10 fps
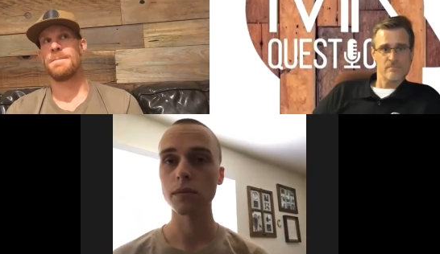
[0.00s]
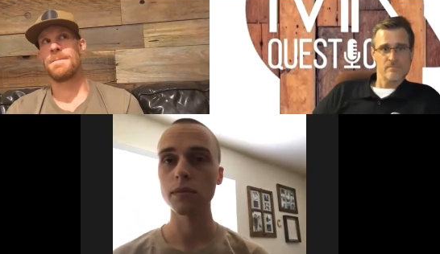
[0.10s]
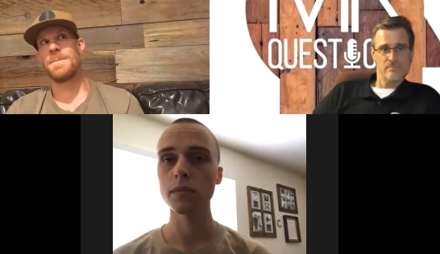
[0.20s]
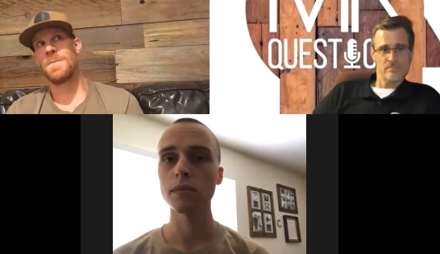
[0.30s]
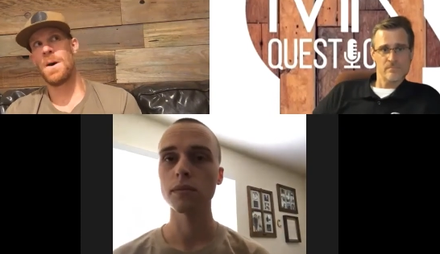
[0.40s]

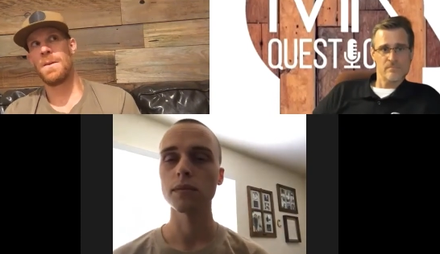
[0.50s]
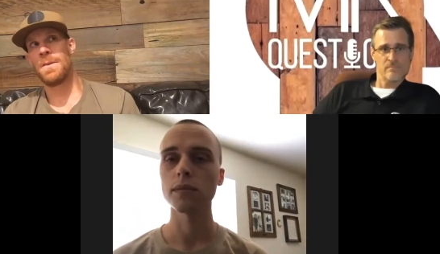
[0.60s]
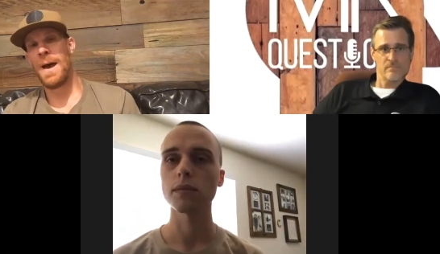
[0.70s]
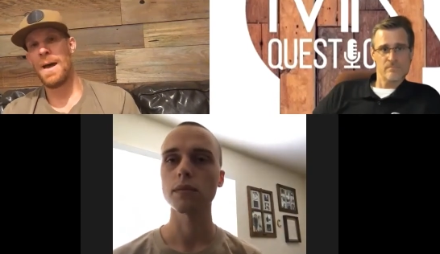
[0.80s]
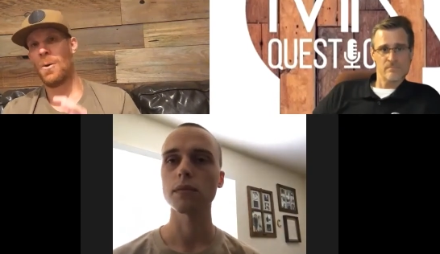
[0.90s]
Speaker 1: th-
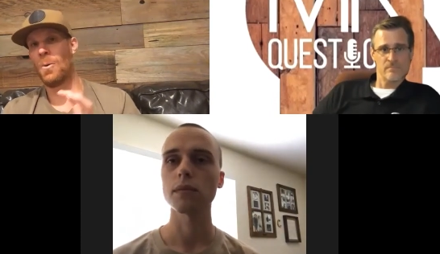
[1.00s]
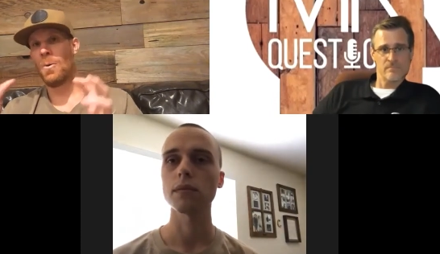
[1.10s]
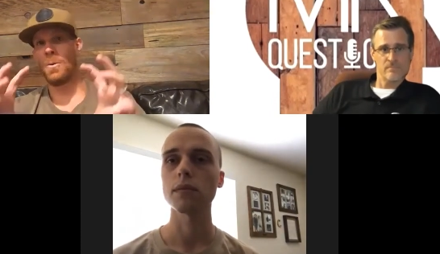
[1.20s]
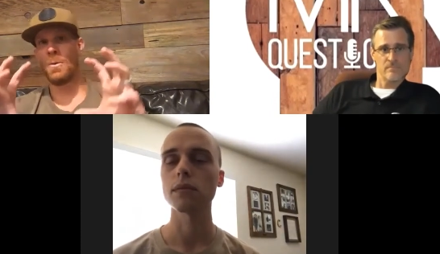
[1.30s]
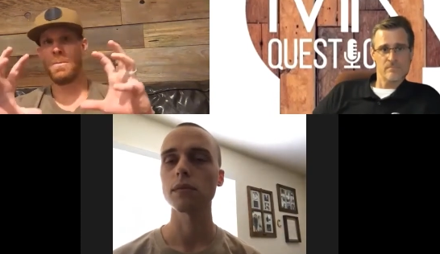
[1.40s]
that
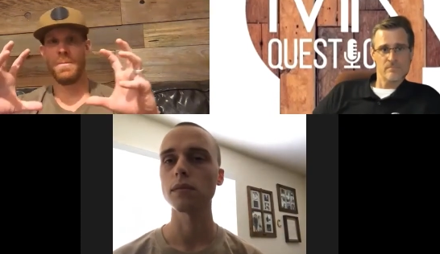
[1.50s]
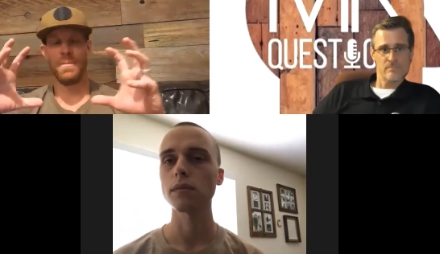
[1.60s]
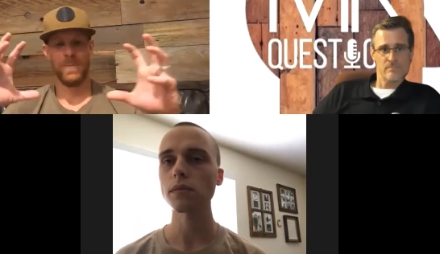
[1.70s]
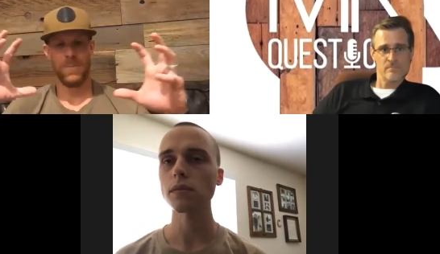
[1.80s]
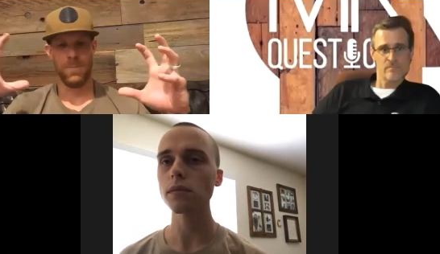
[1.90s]
whole
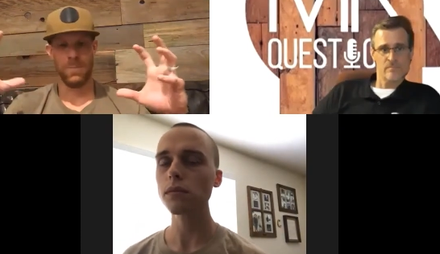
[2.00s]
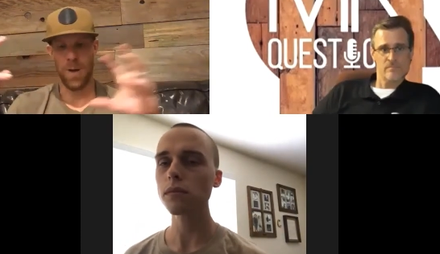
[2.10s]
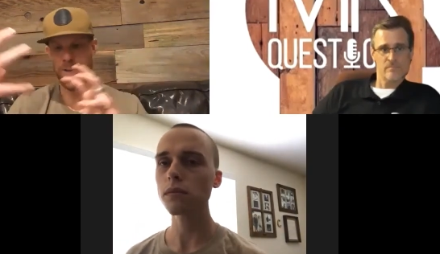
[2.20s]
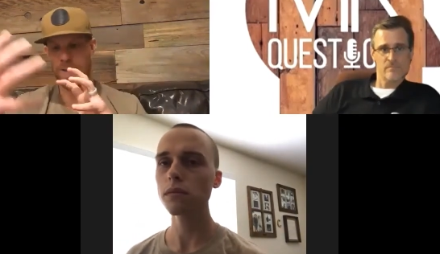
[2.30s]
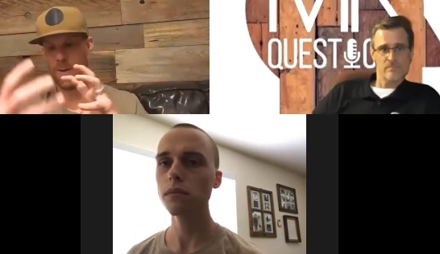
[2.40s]

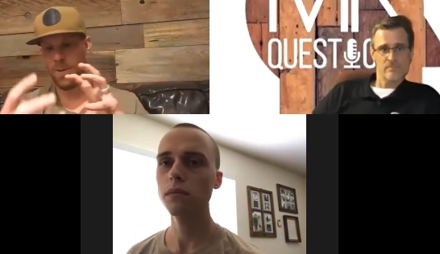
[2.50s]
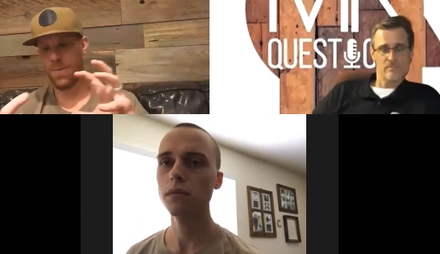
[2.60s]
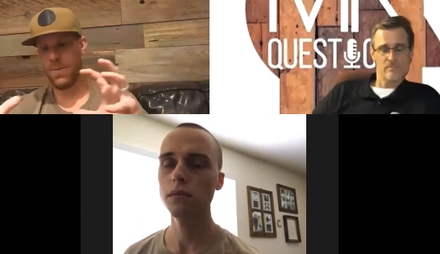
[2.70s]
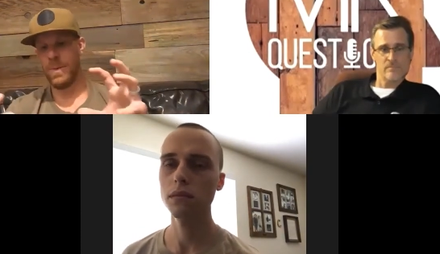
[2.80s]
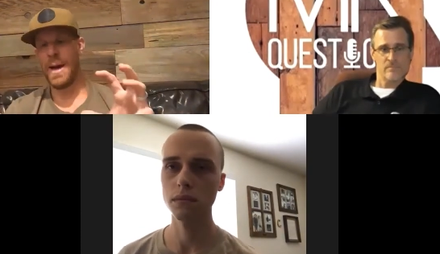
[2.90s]
breakdown of the
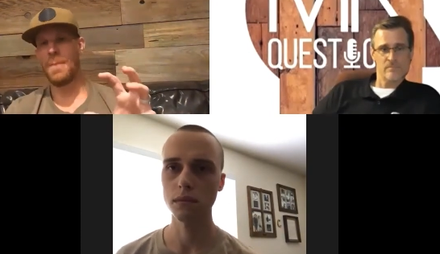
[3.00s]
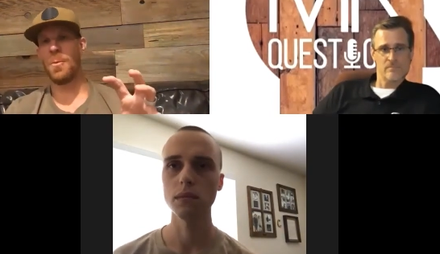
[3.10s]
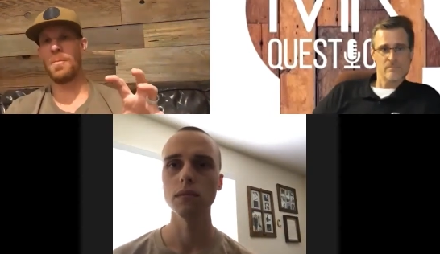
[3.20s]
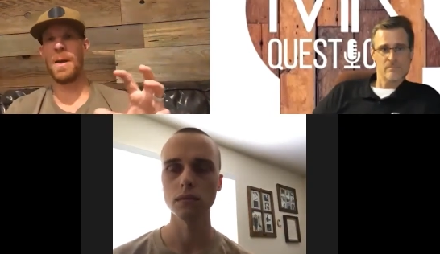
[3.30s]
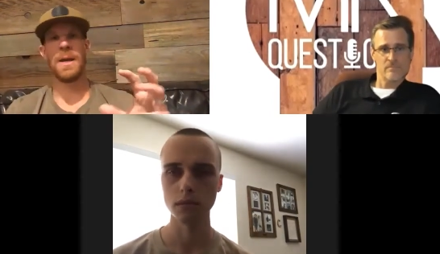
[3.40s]
Bible
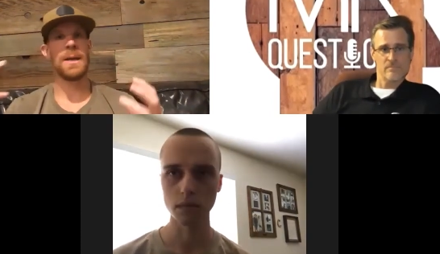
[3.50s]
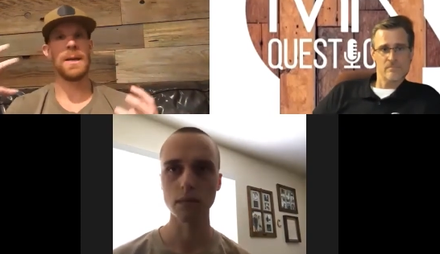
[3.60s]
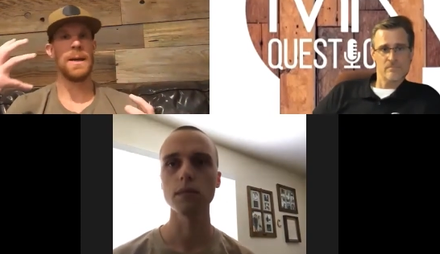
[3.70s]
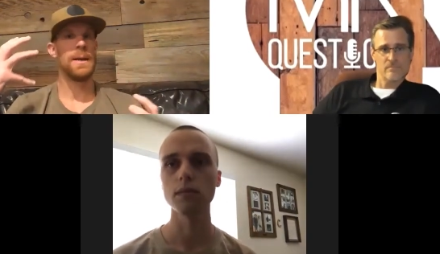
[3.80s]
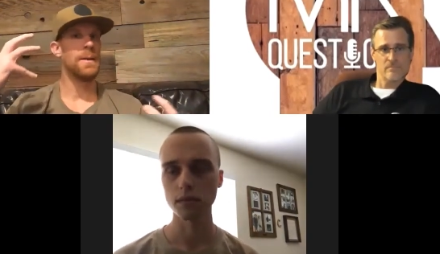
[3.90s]
made it
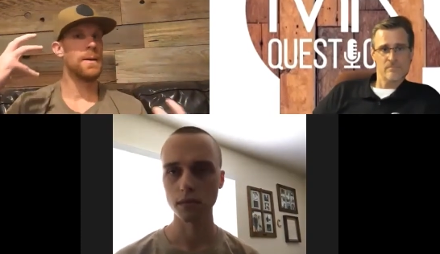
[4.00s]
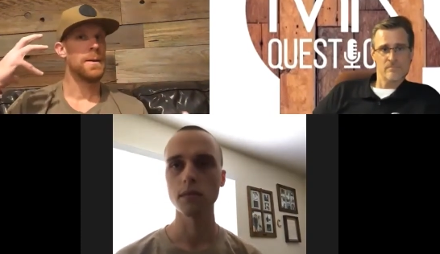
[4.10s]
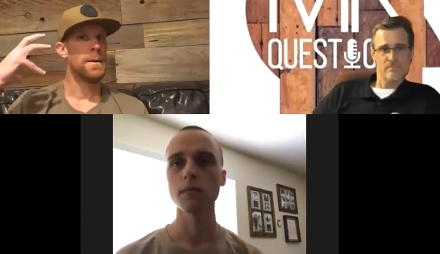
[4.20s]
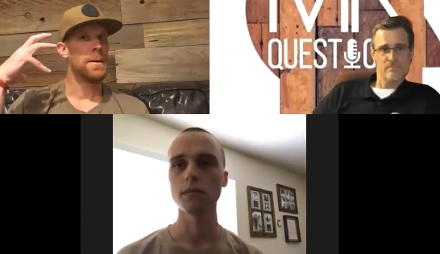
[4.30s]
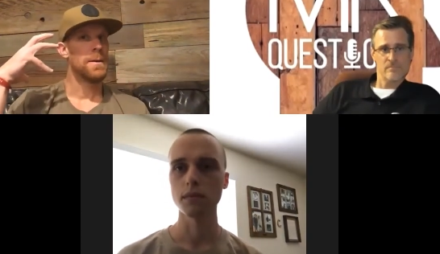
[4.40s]
kind of
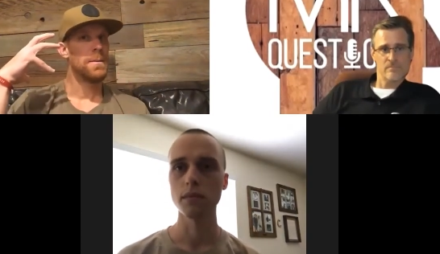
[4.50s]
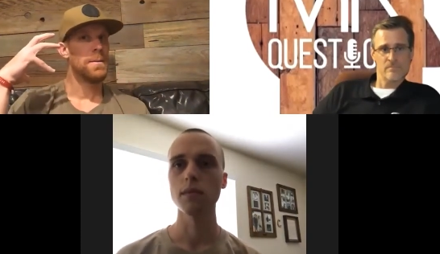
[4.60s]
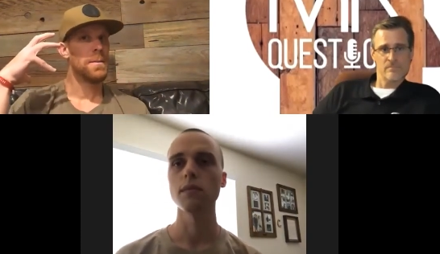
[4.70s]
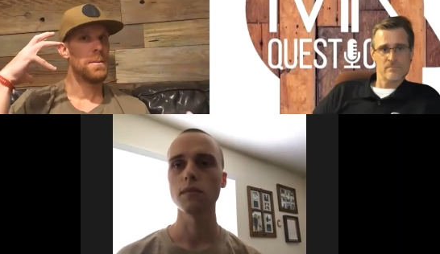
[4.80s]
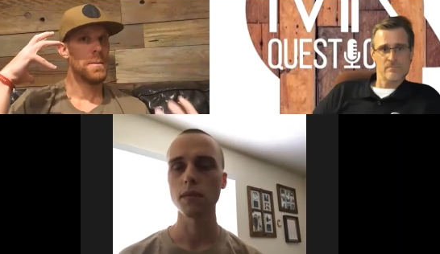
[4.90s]

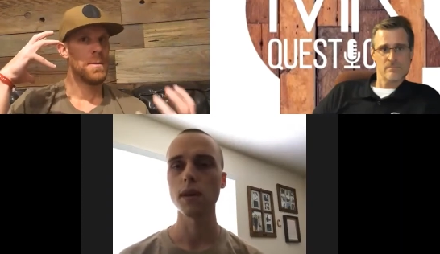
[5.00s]
yeah.